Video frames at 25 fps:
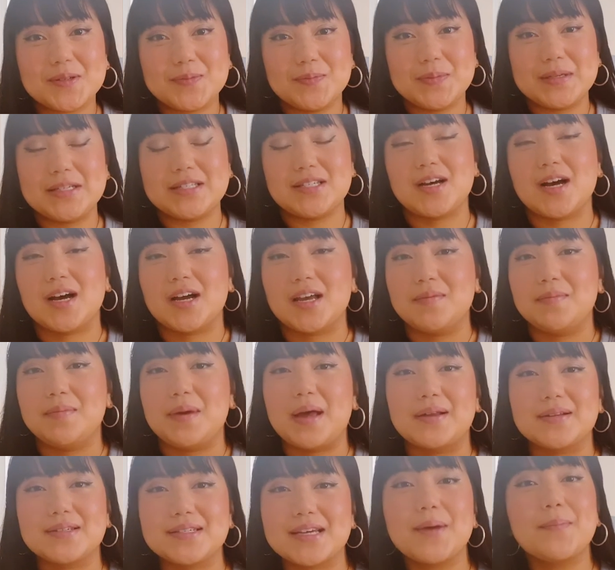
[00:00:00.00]
be talking
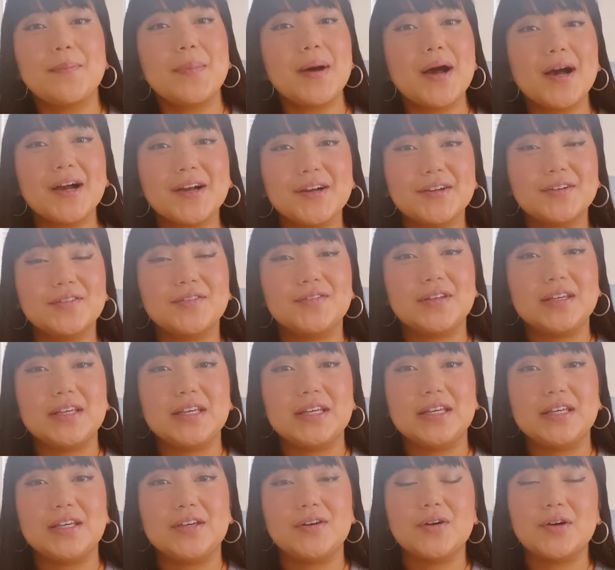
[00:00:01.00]
about
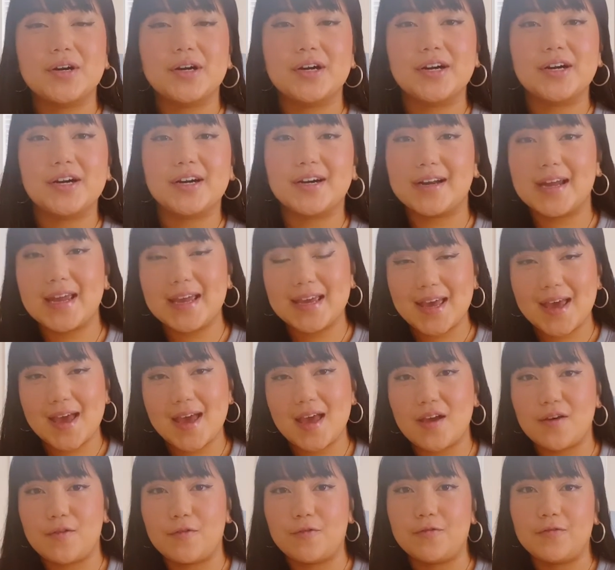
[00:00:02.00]
typography, or
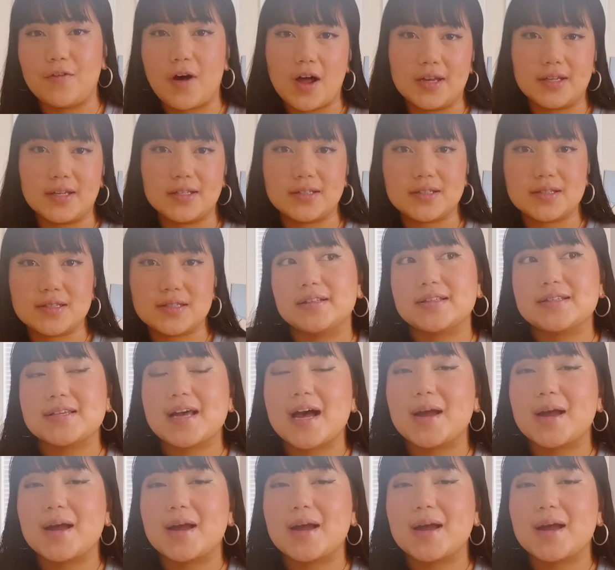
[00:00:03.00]
AKA fonts.